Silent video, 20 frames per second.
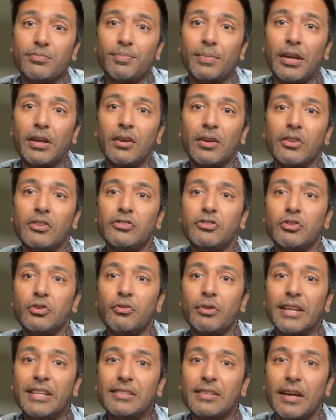because
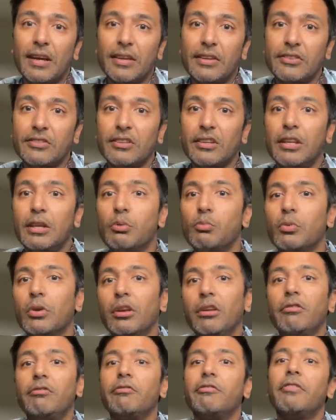during diastole,
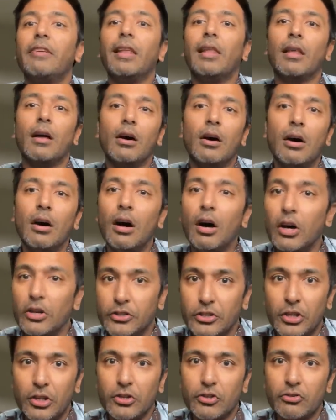we fill our
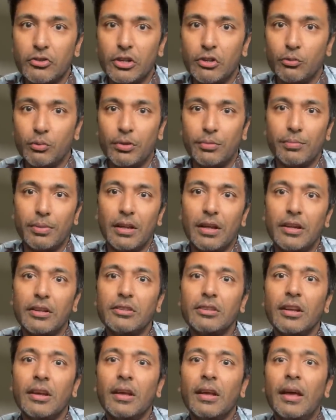heart arteries with
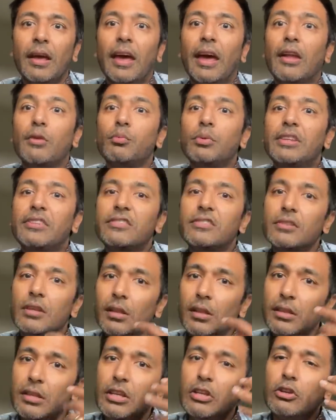blood, and we still
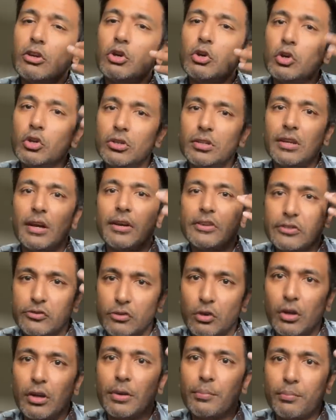need a good
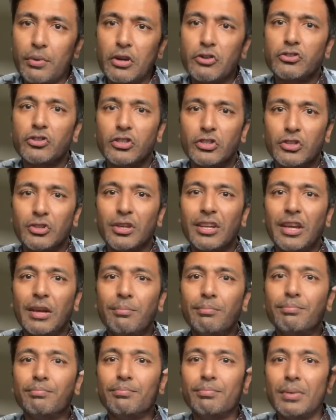diastolic pressure to
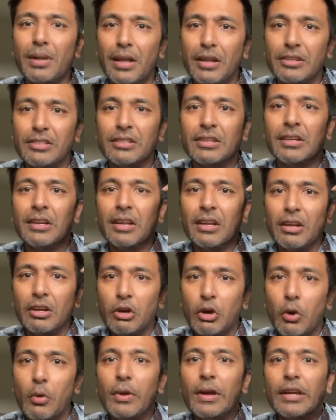keep blood
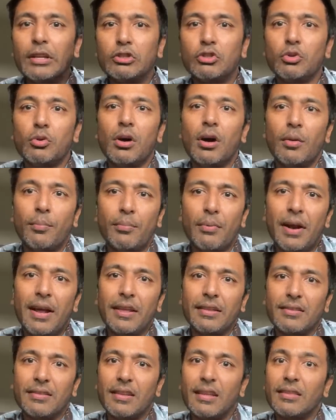going to our
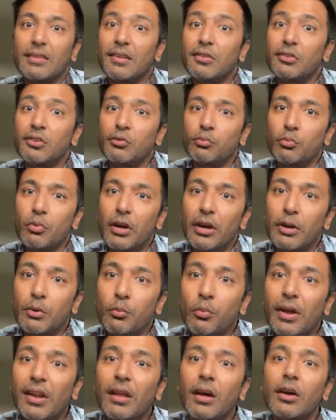brains. And this is why
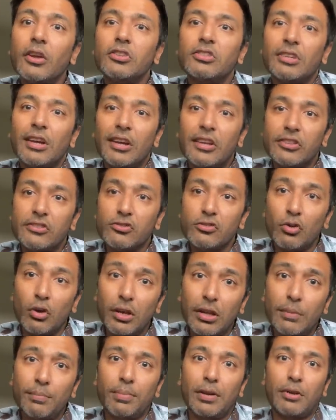when our
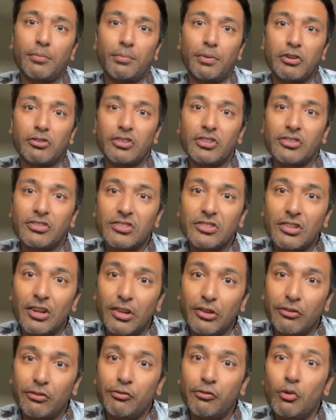diastolic blood pressure
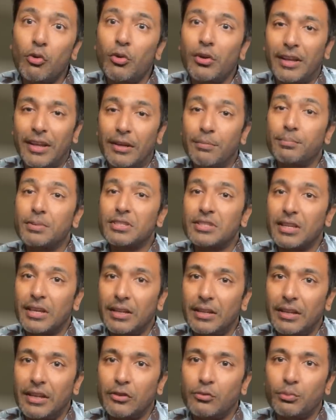starts falling,
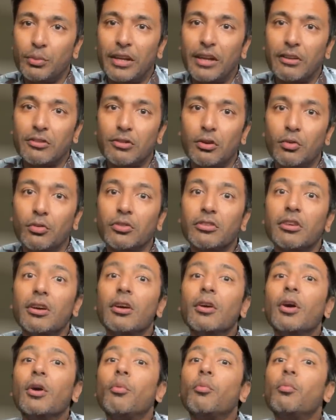particularly as we get older,
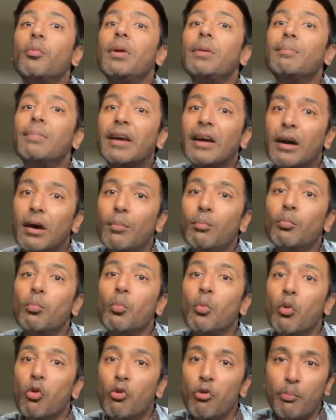we become
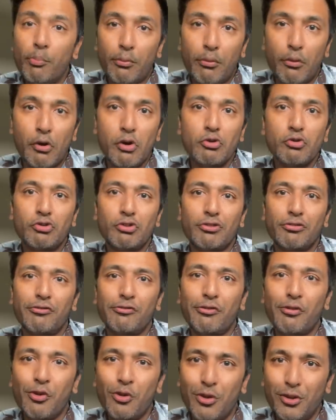more prone to
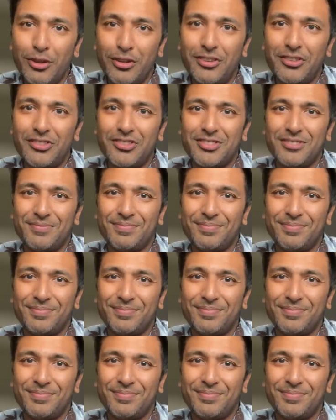falls.